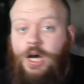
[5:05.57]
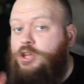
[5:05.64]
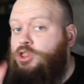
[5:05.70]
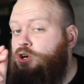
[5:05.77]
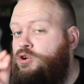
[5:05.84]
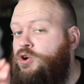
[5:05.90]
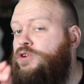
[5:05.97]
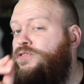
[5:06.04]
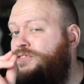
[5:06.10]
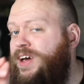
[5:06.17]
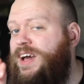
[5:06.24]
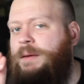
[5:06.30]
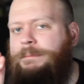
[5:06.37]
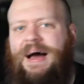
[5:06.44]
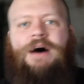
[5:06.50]
The good
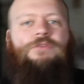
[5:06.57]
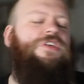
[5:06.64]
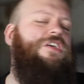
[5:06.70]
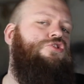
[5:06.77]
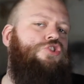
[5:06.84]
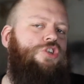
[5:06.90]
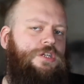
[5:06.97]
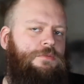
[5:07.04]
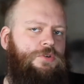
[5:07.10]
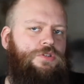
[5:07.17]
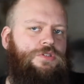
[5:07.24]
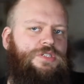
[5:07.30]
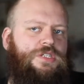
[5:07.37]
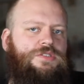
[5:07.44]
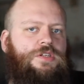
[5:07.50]
thing about these
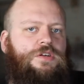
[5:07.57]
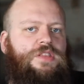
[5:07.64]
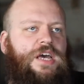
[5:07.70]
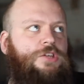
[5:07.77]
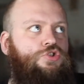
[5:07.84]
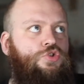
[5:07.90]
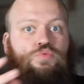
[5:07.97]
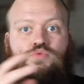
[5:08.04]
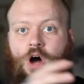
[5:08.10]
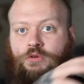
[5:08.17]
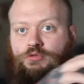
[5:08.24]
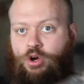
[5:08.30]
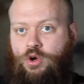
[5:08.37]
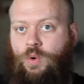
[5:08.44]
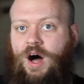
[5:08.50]
treatments is that they do not
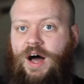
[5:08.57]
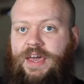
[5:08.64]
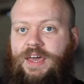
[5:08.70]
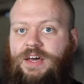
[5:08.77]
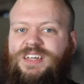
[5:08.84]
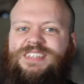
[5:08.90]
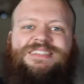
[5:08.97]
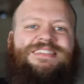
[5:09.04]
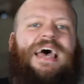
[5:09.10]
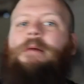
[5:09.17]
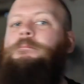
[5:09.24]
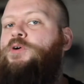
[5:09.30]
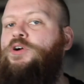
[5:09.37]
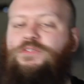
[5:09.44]
require separate